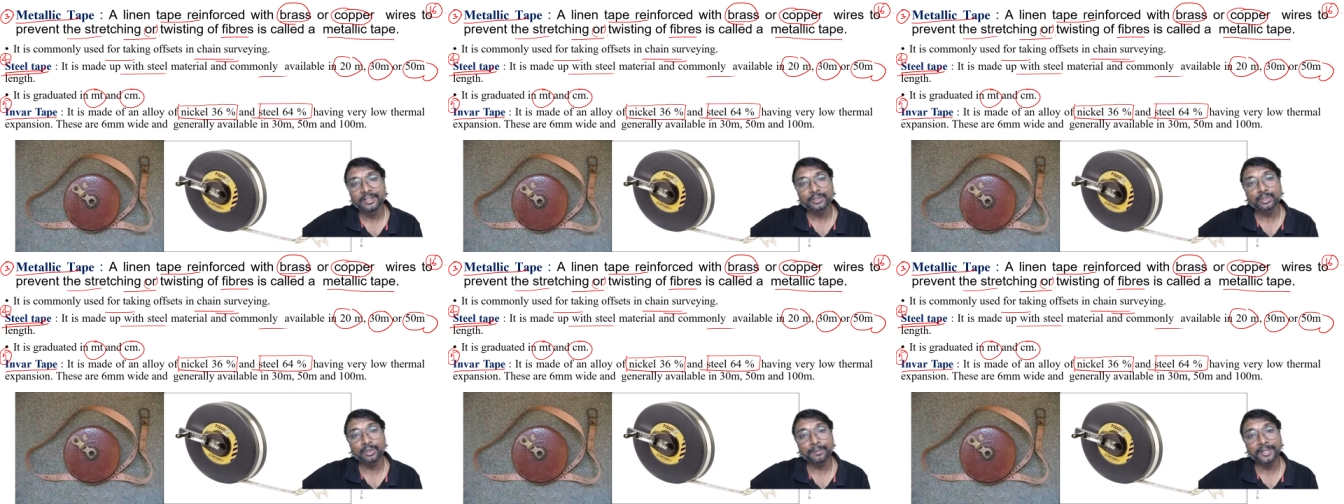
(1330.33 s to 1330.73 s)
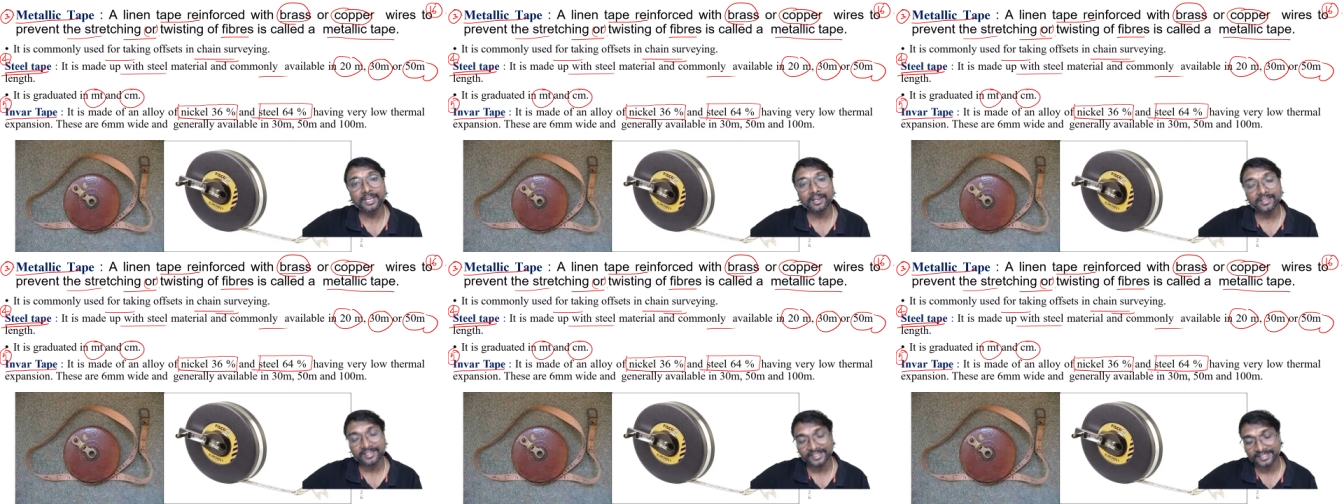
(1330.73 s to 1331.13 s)
So
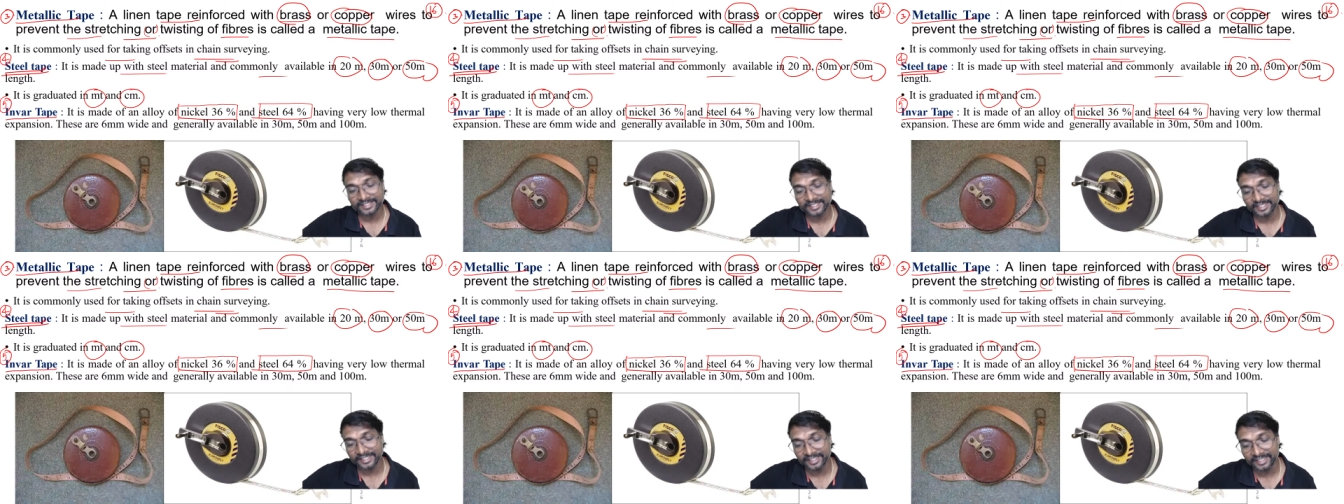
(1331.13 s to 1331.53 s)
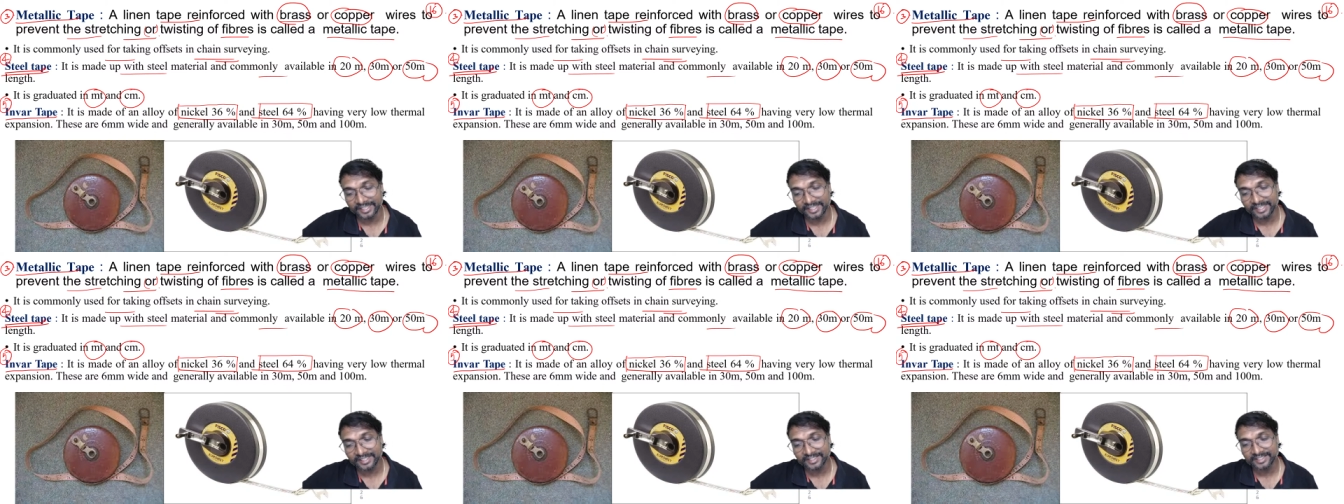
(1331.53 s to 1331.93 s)
because the steel
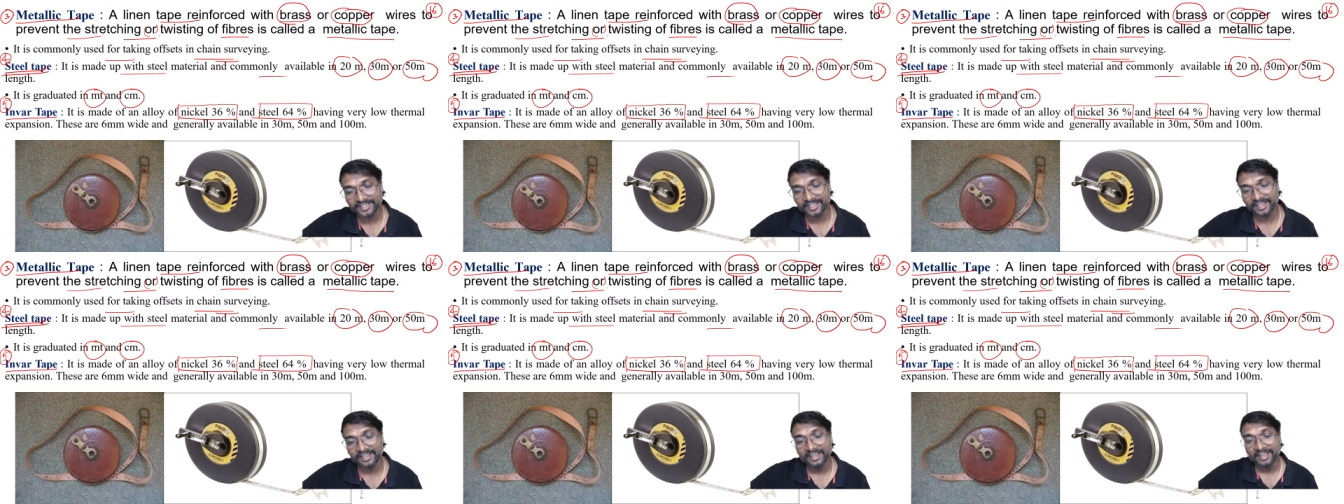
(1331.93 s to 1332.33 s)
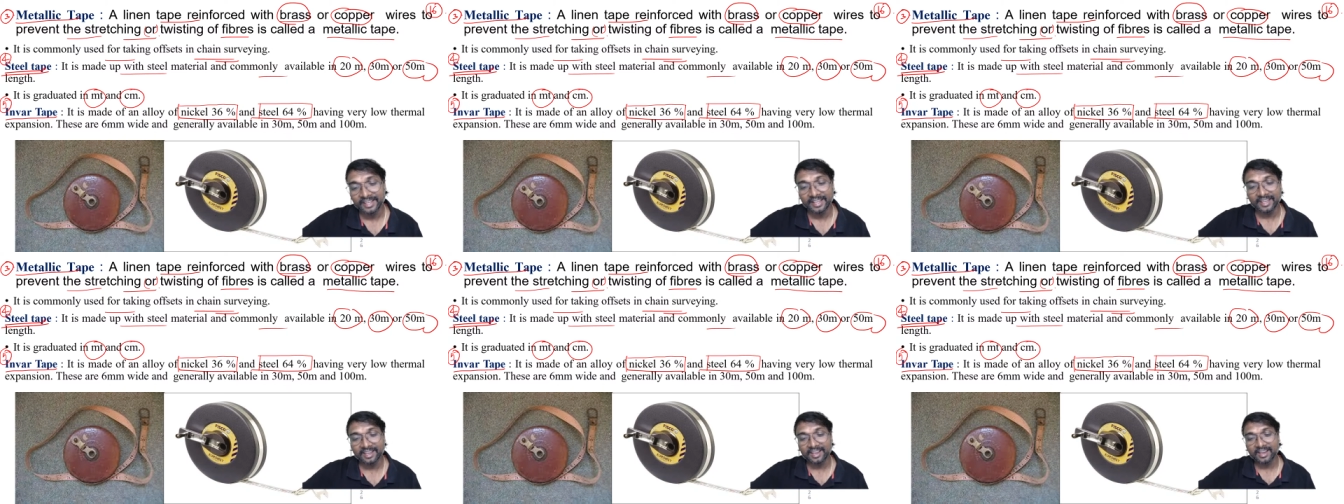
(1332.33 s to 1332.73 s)
is a
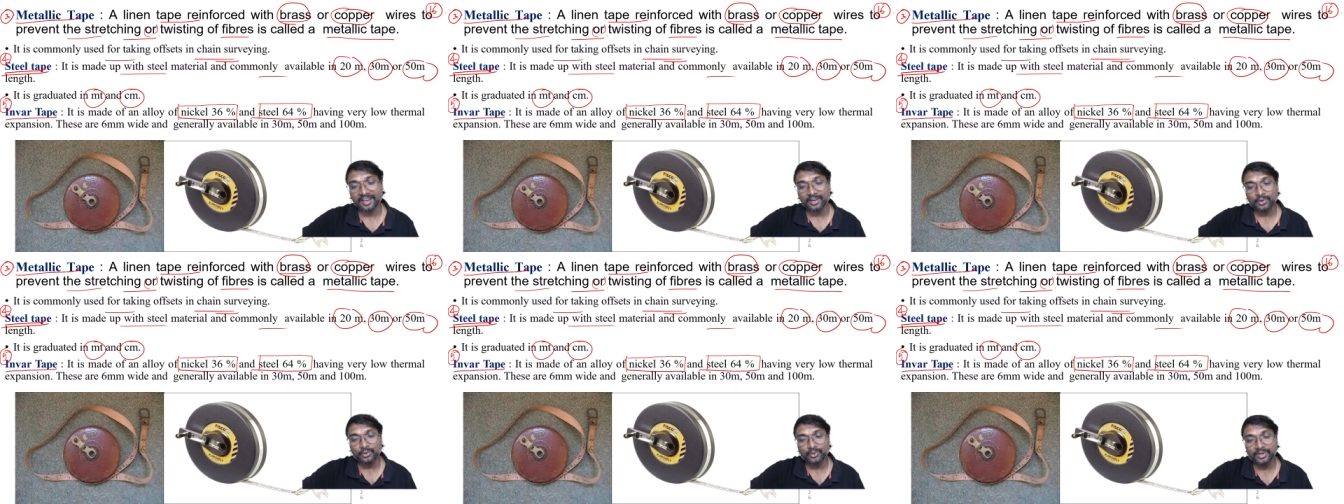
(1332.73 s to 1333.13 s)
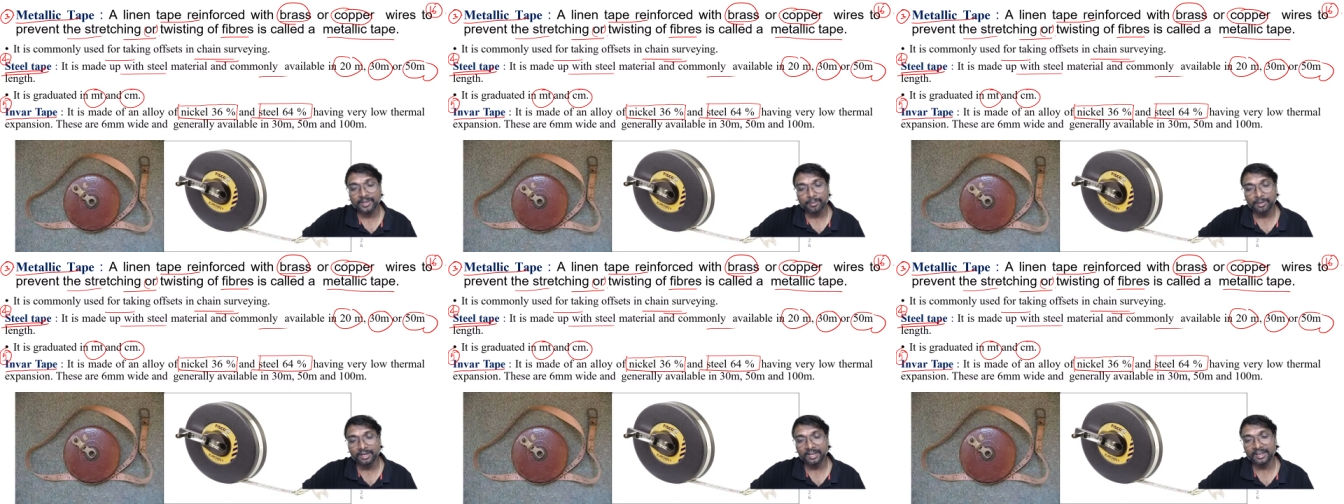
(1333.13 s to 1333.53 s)

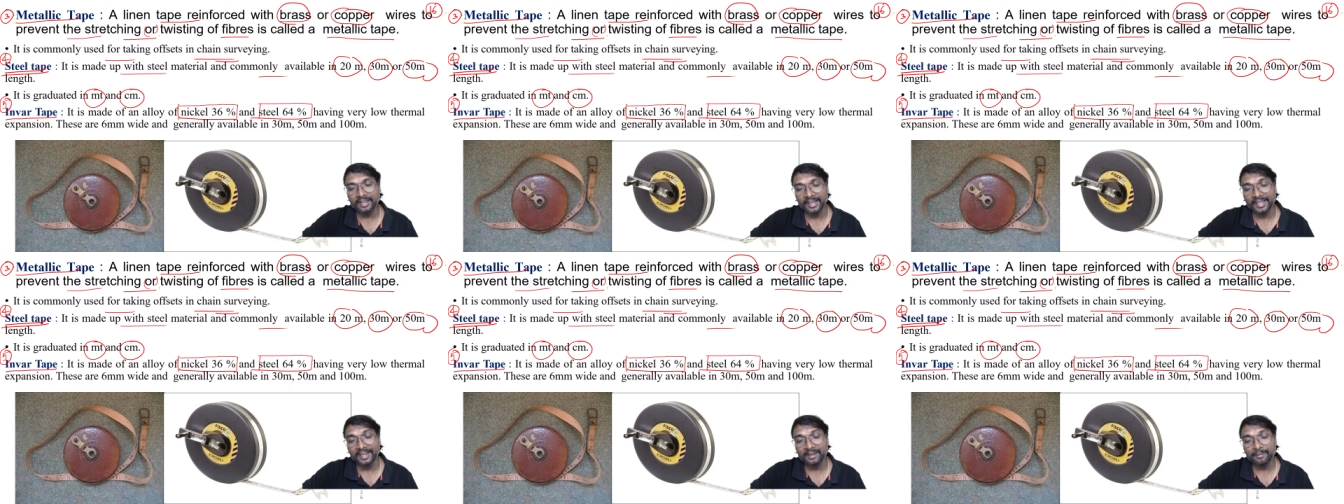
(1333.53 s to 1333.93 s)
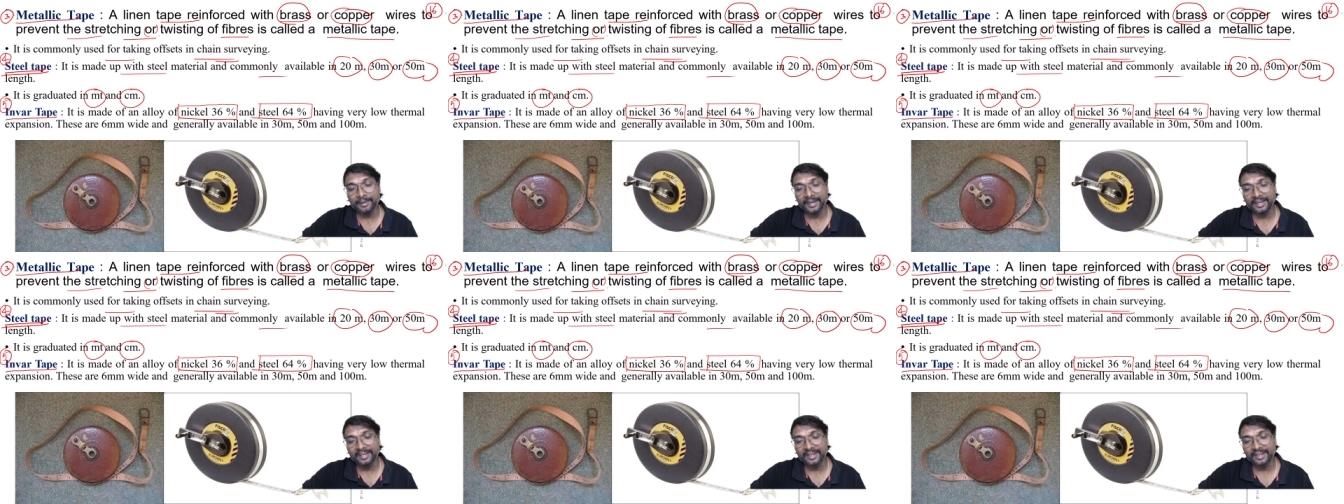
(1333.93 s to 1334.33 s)
corrodable
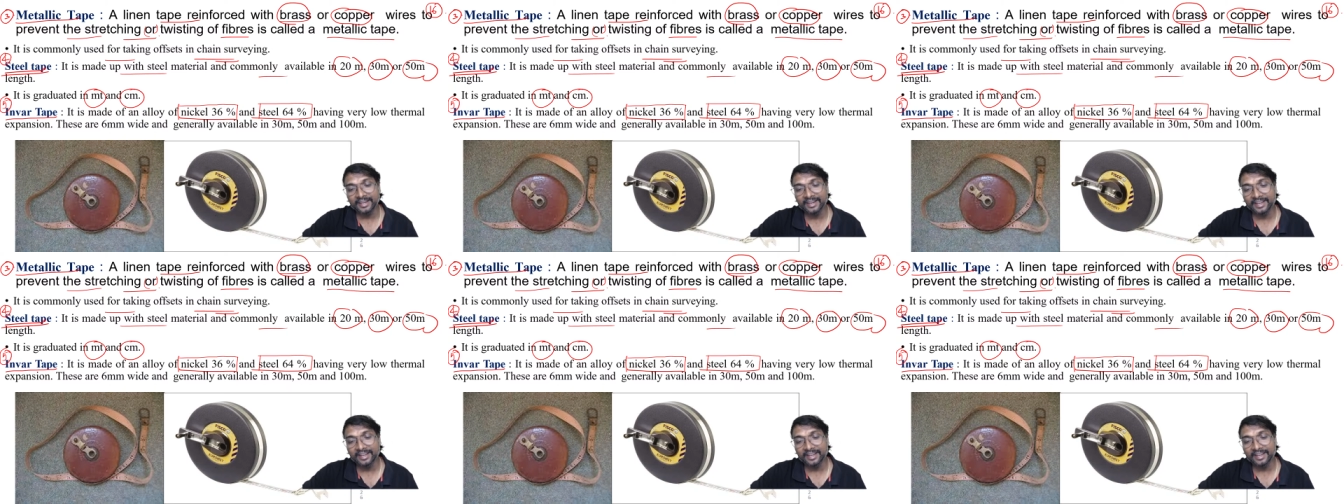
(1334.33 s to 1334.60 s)
element and